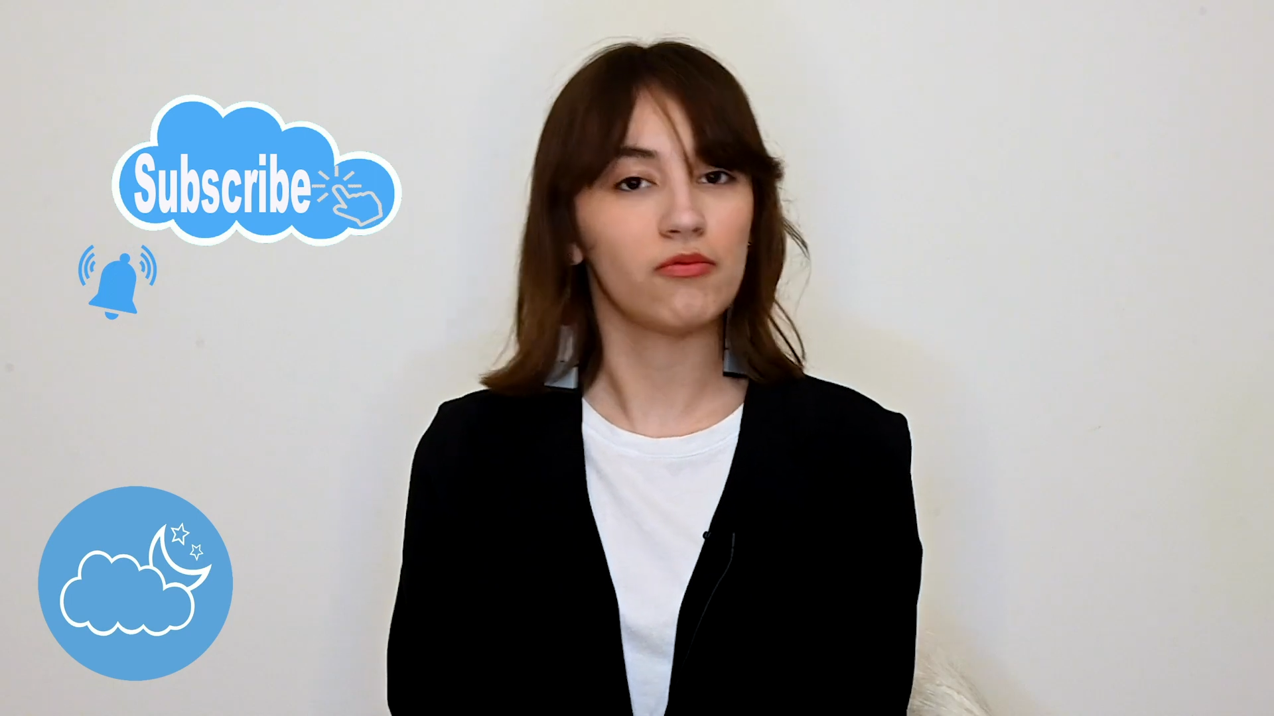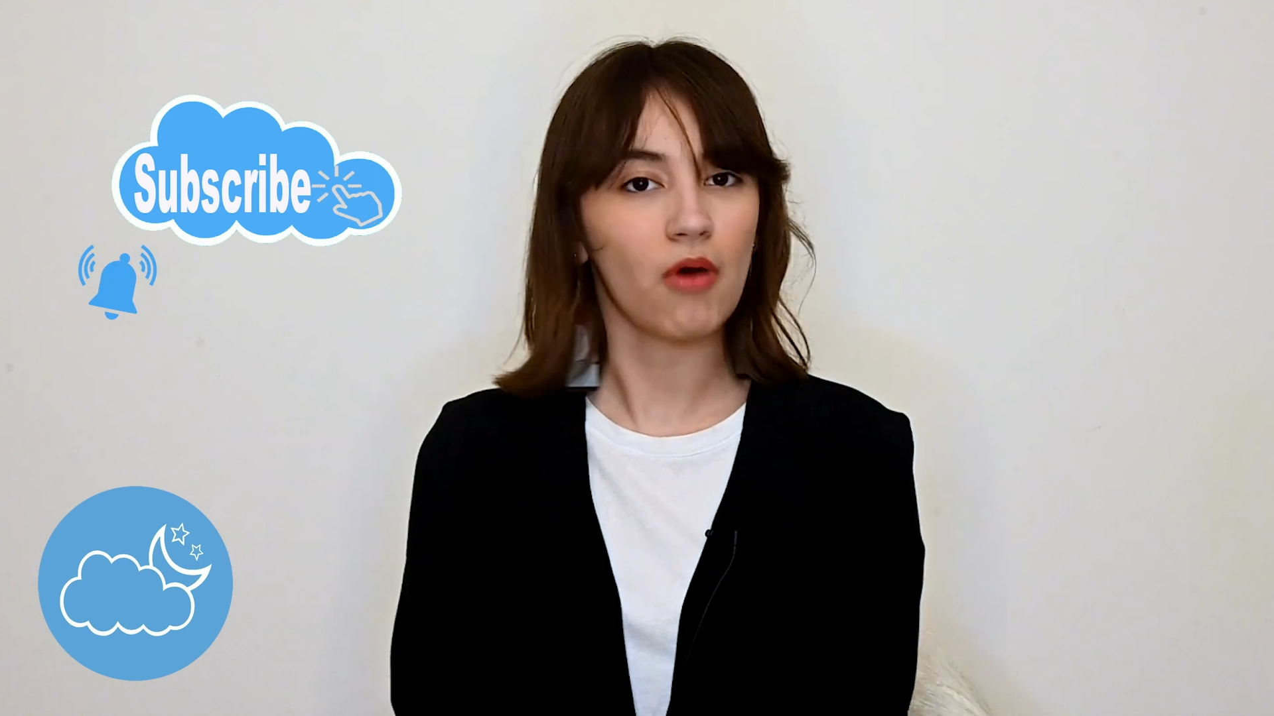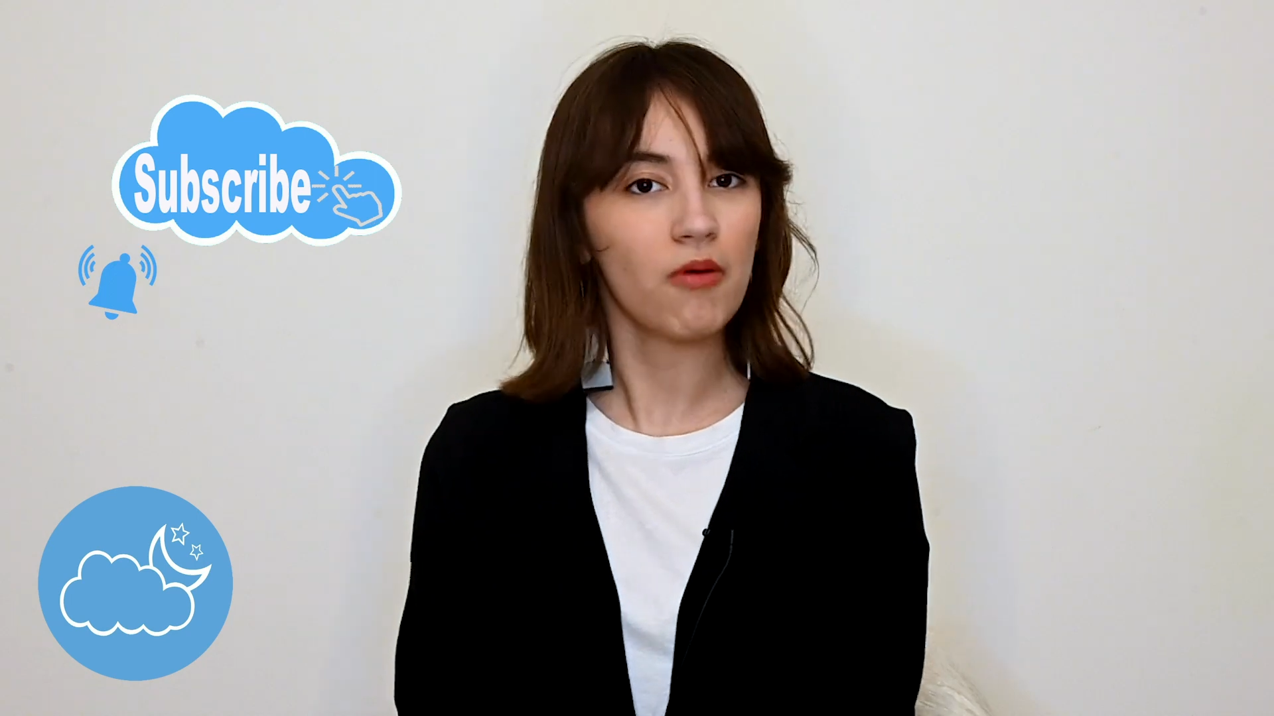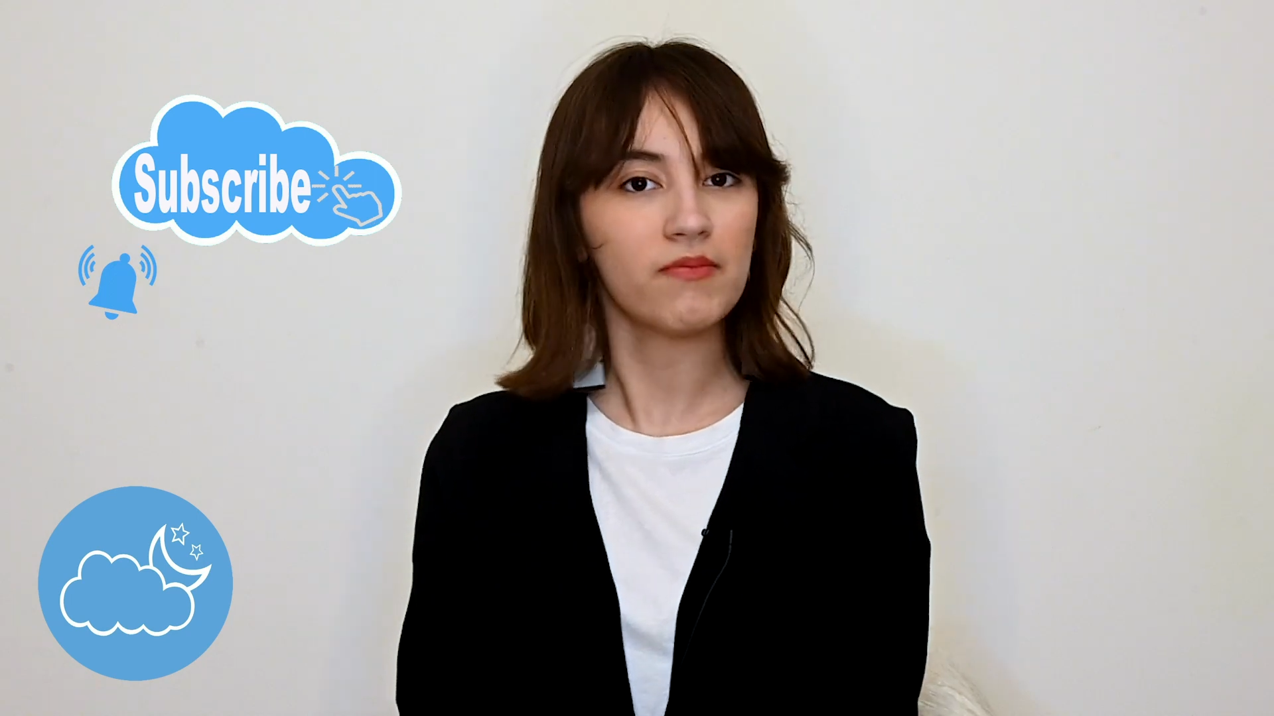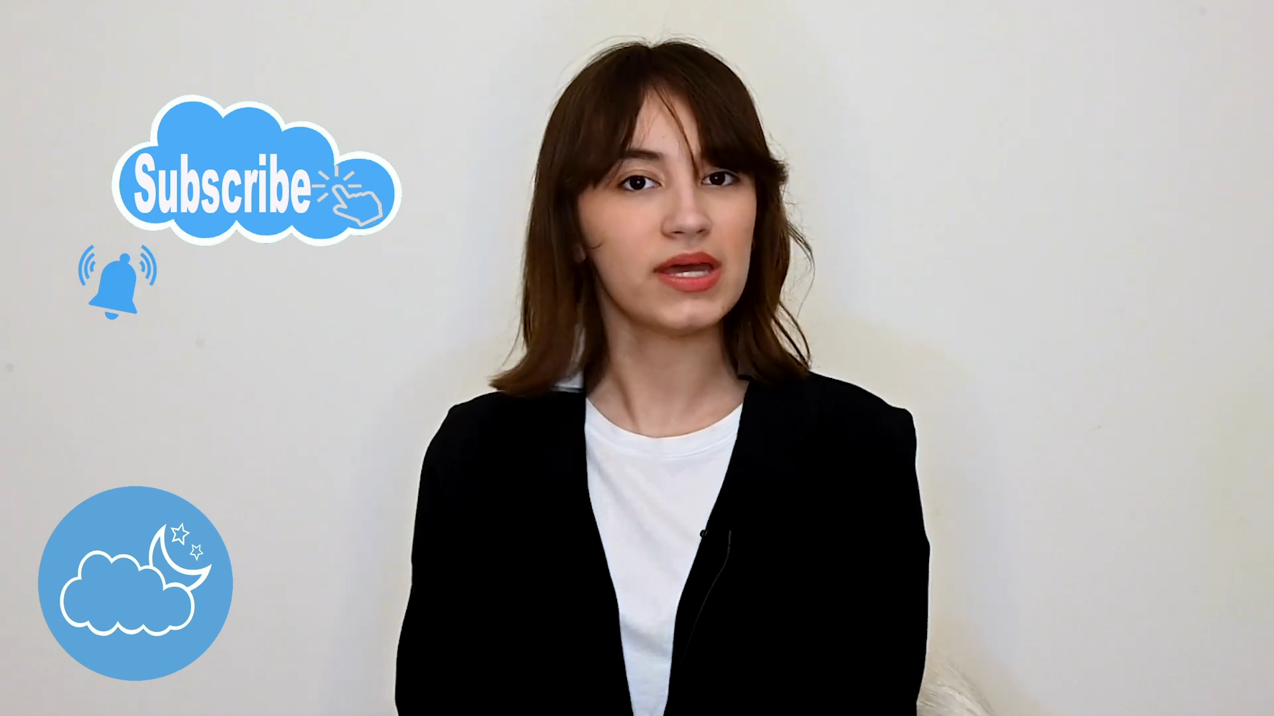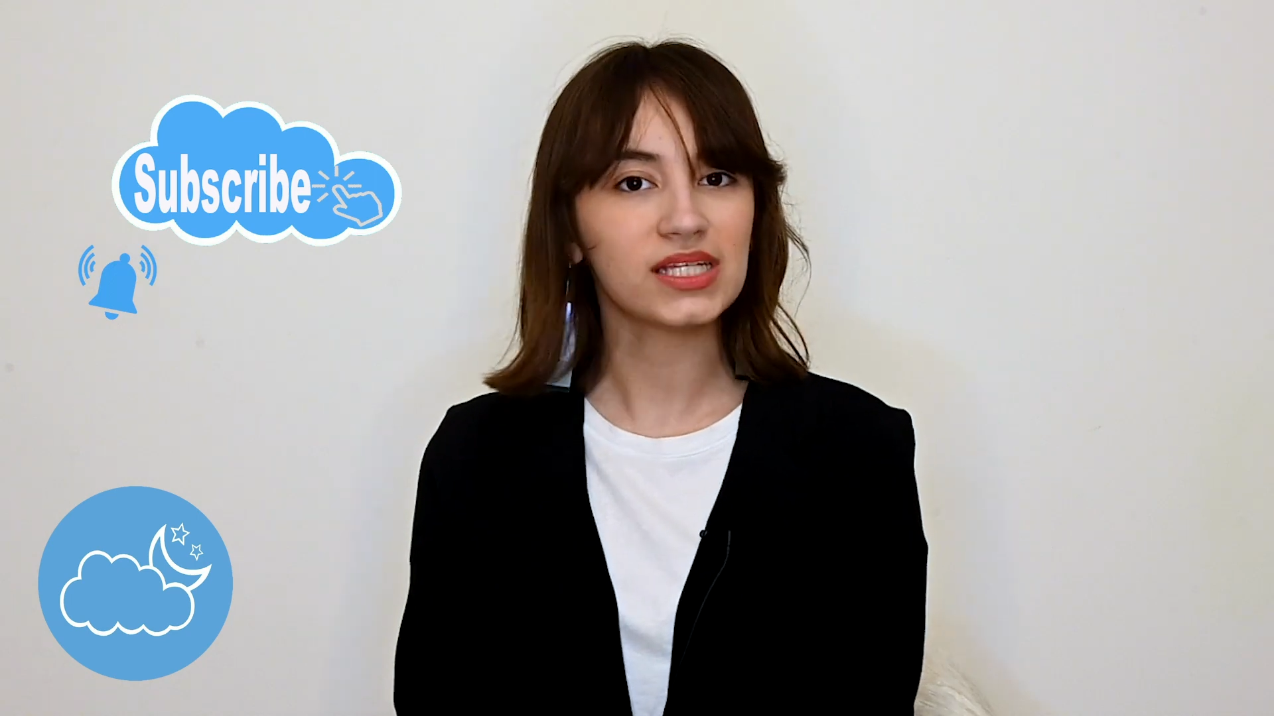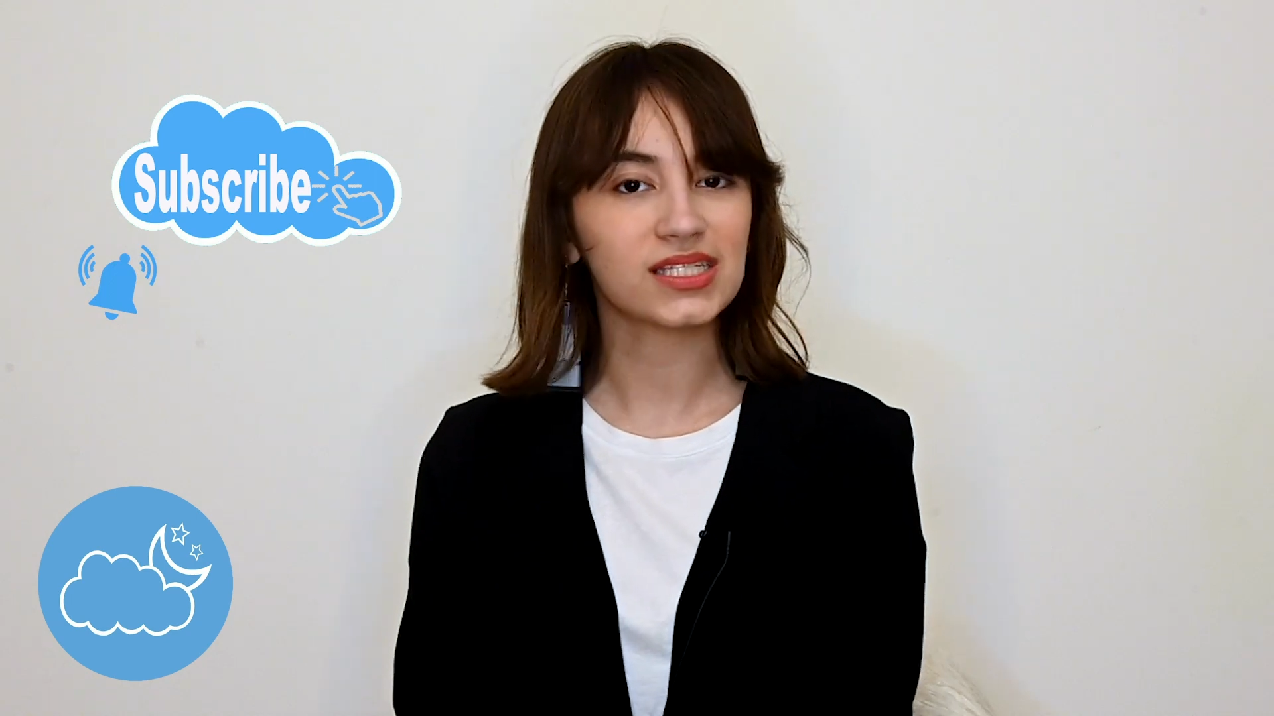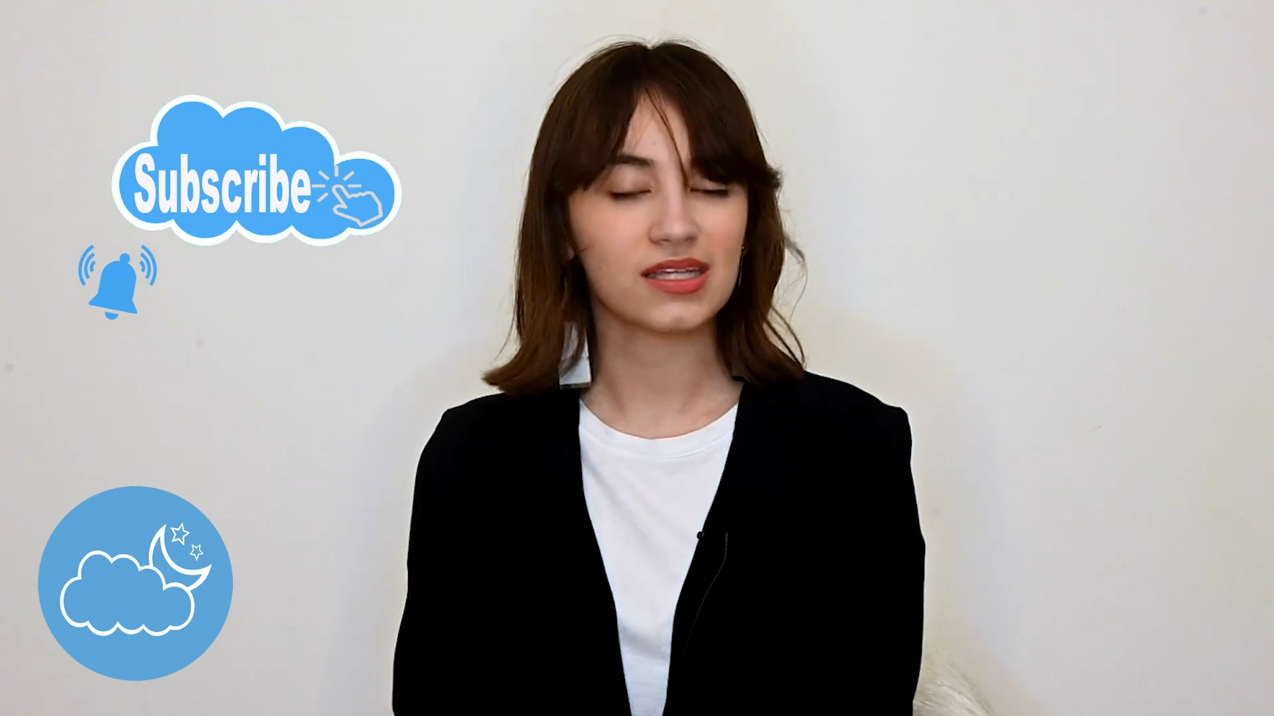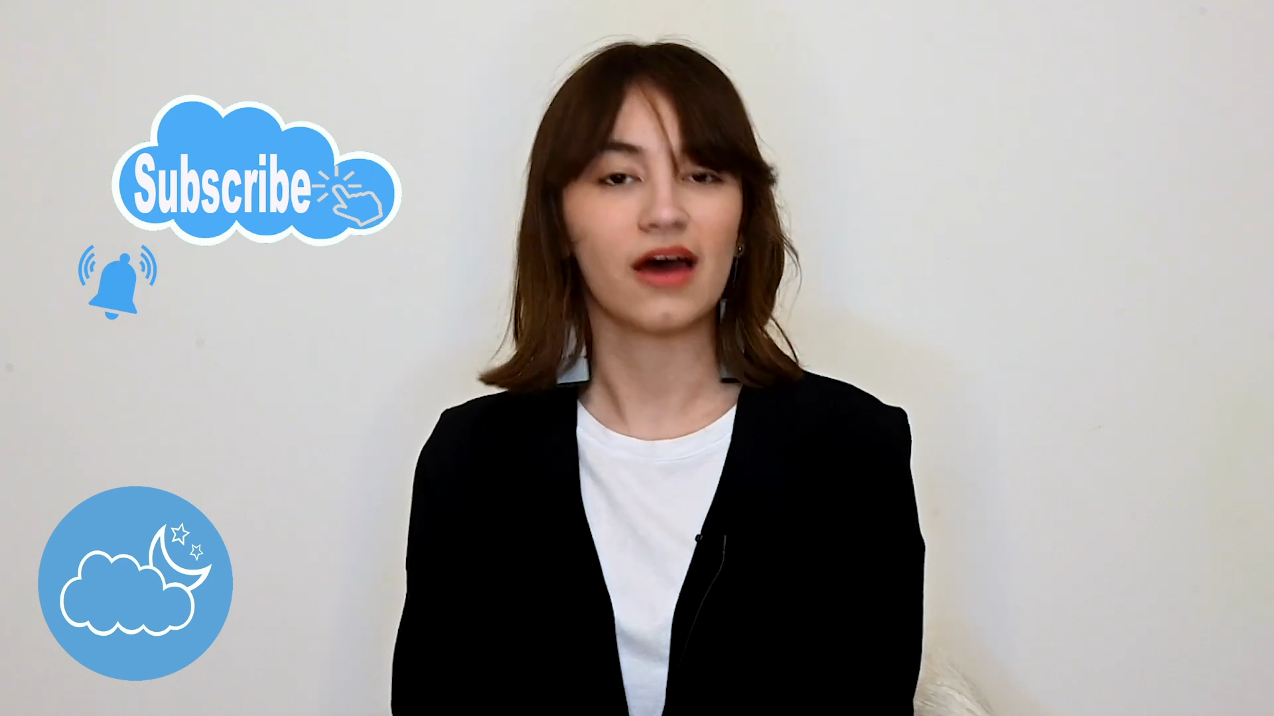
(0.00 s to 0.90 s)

won't miss